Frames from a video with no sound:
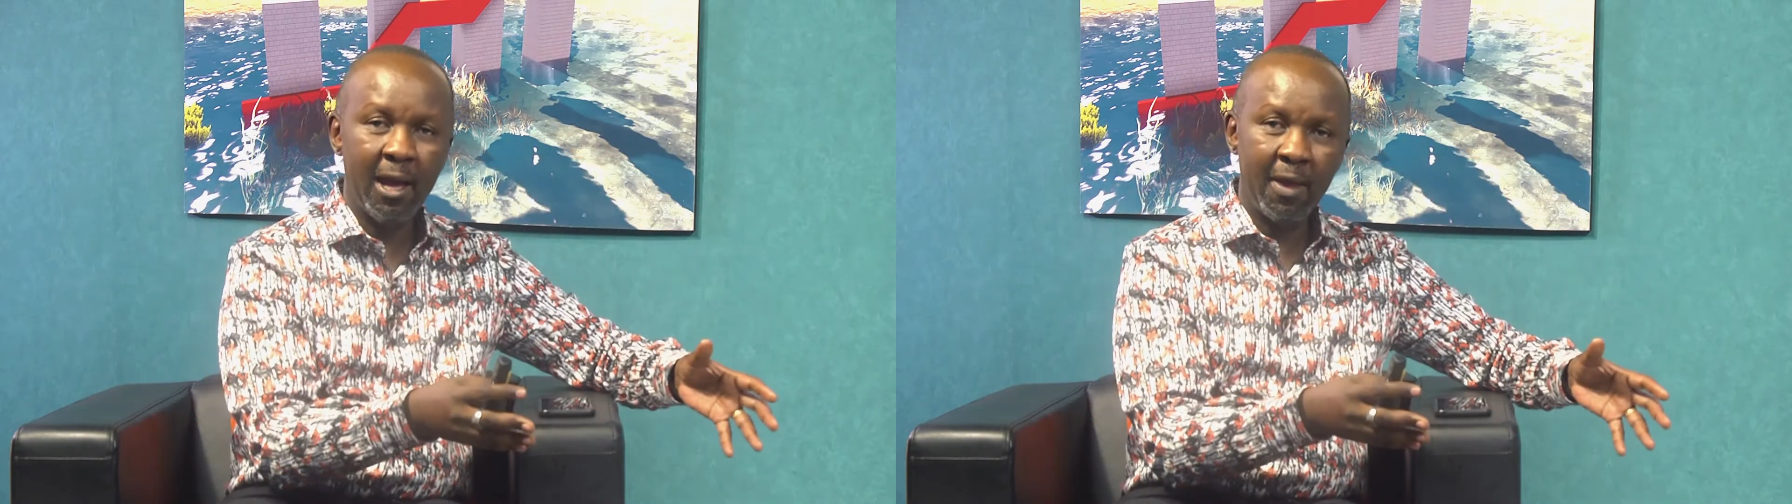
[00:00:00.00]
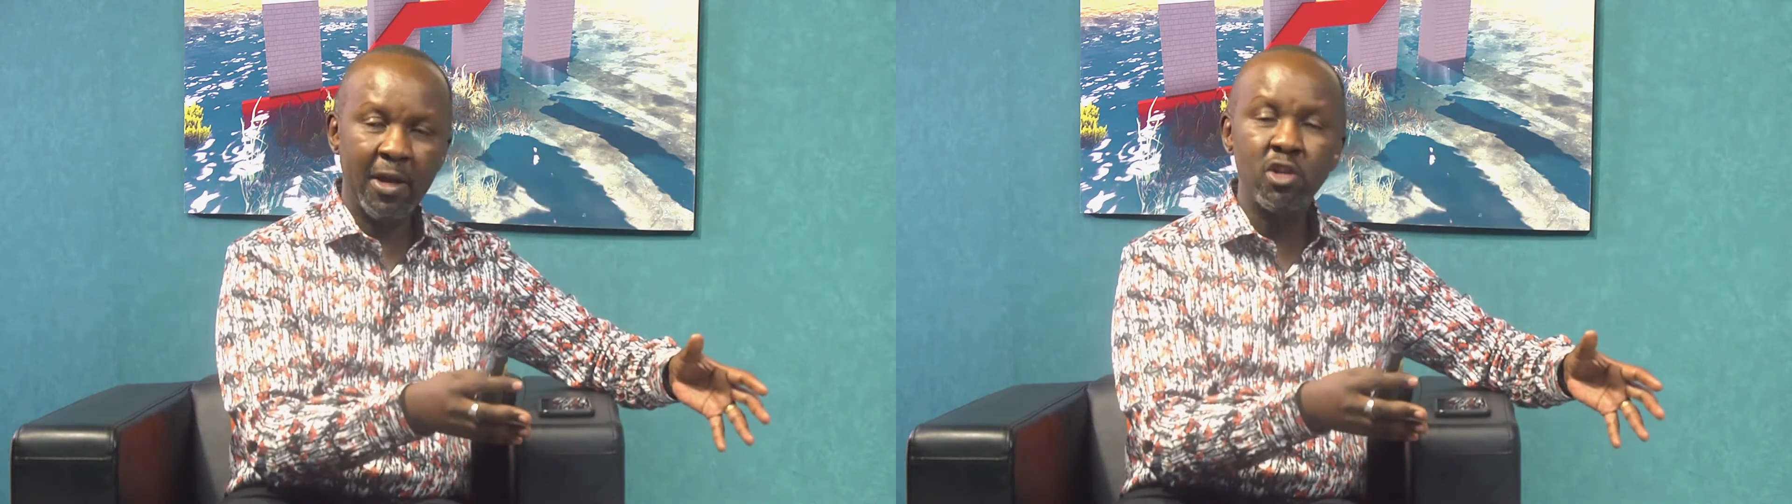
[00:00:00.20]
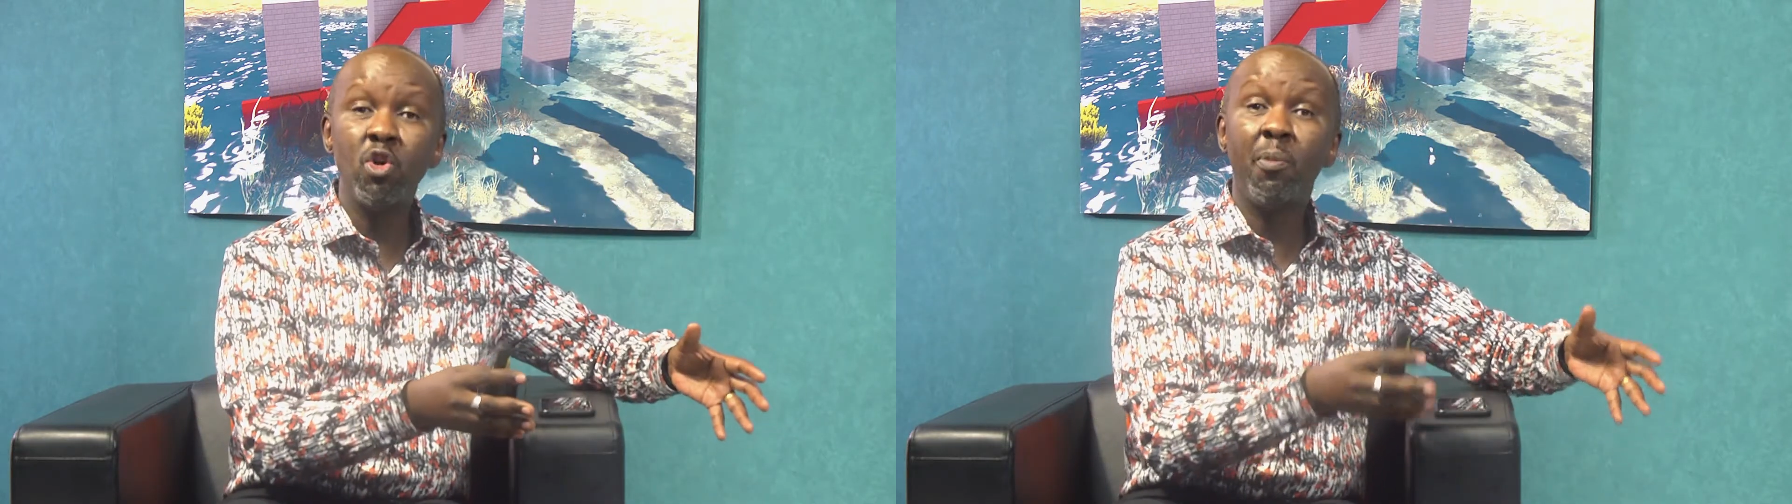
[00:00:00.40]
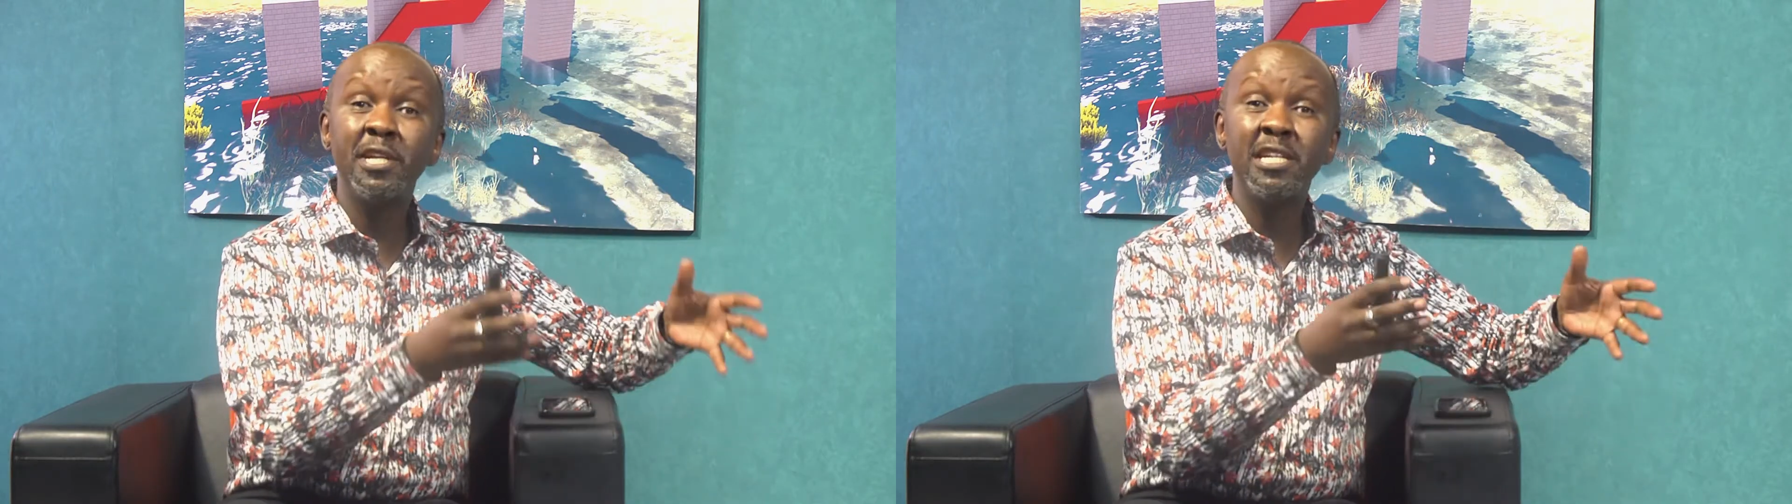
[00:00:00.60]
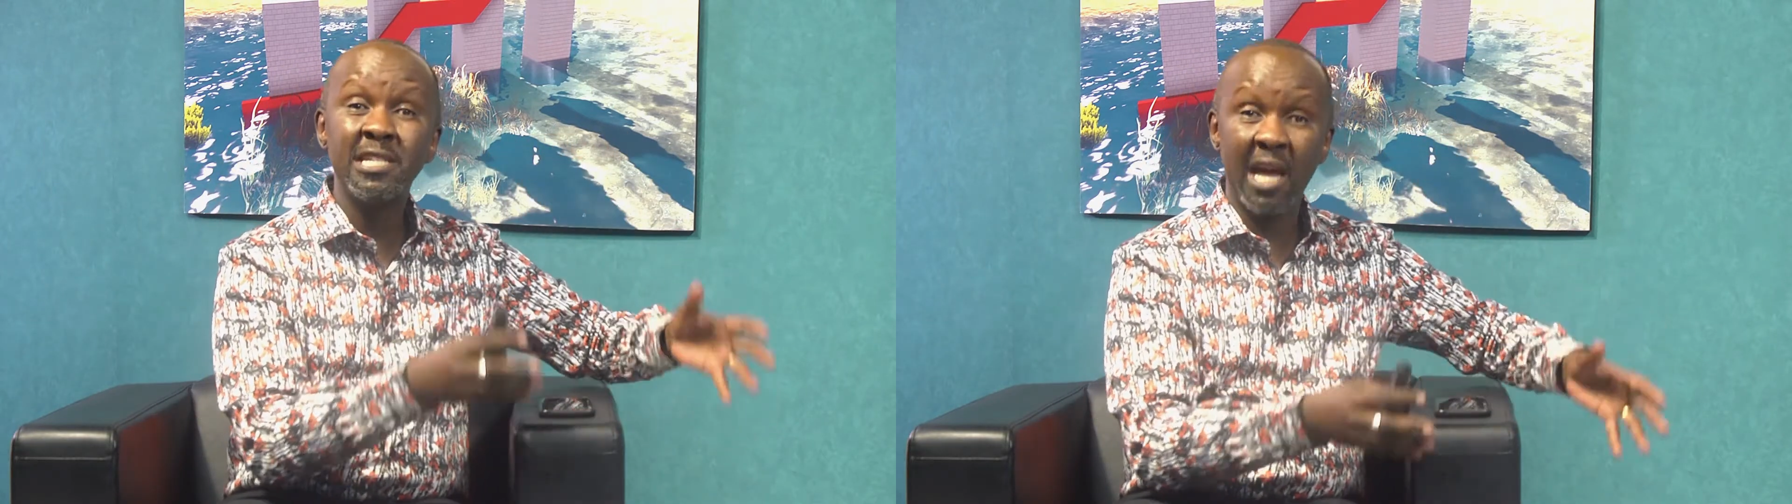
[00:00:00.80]
that
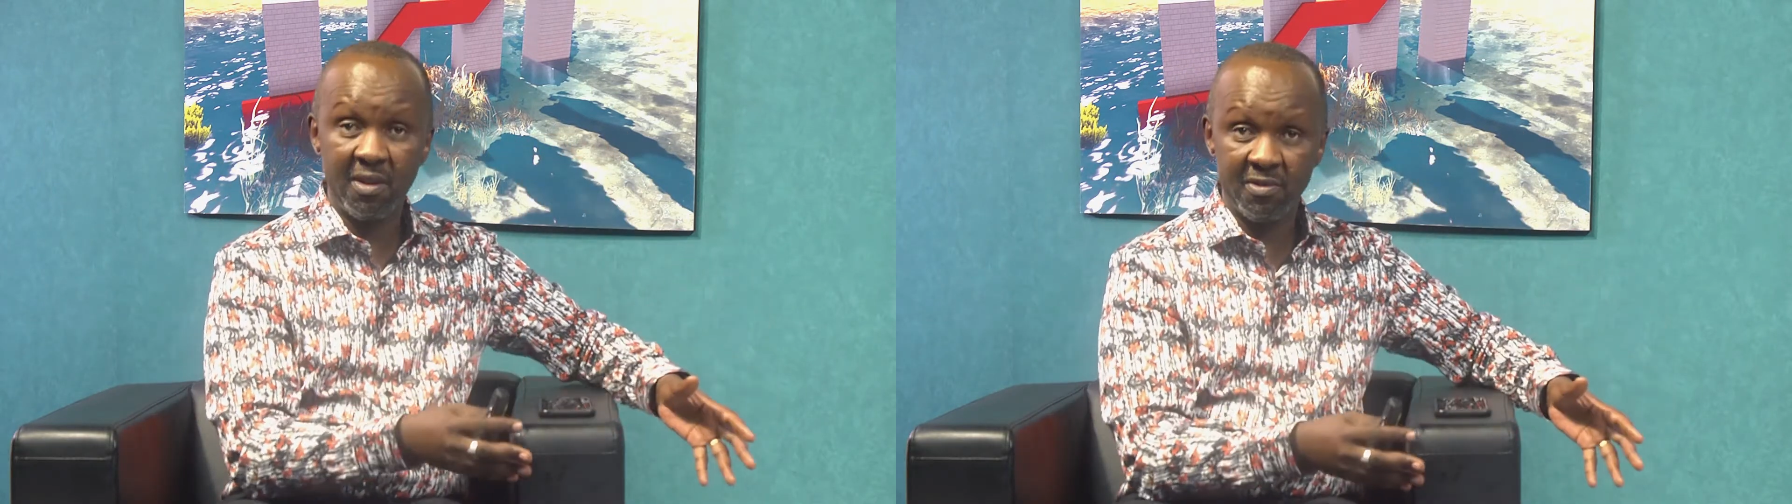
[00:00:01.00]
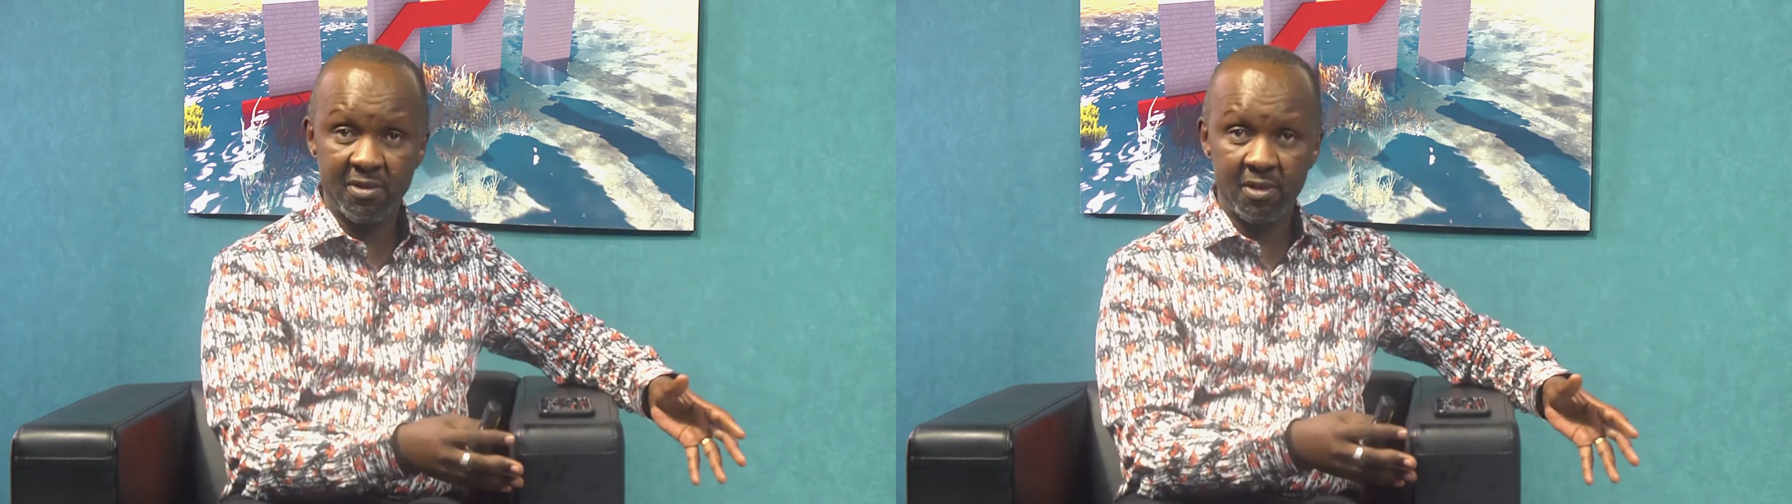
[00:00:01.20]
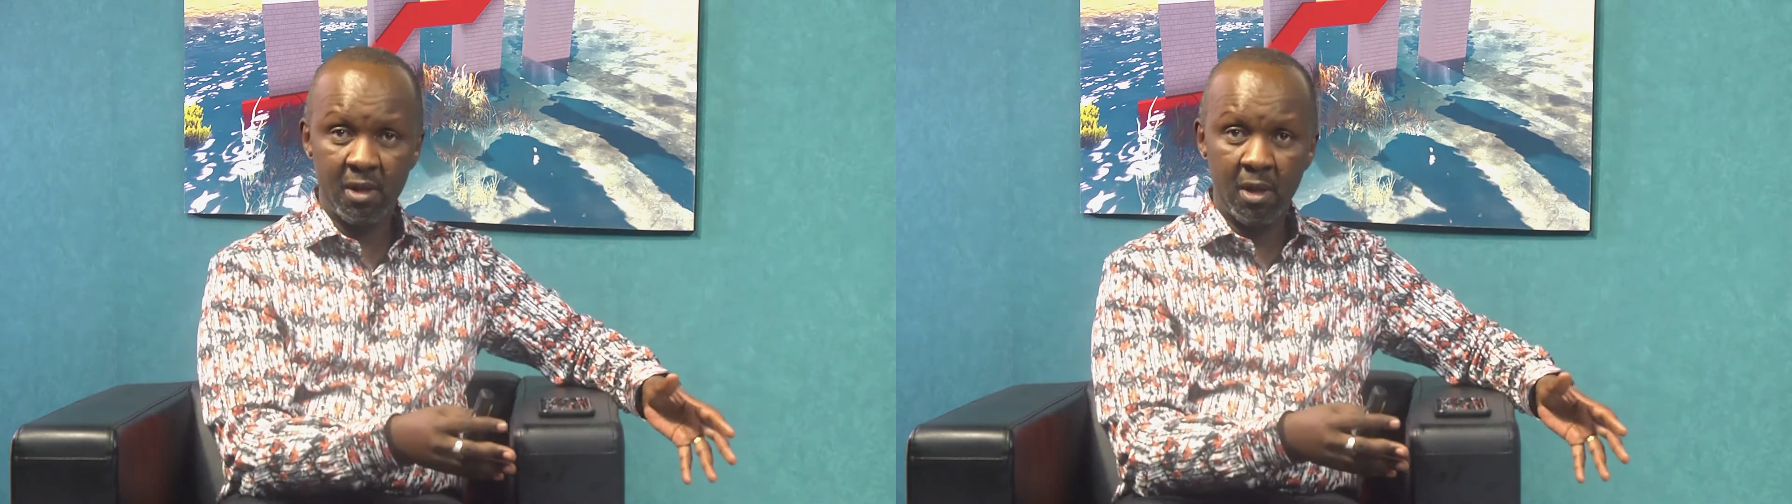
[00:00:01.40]
nobody drives.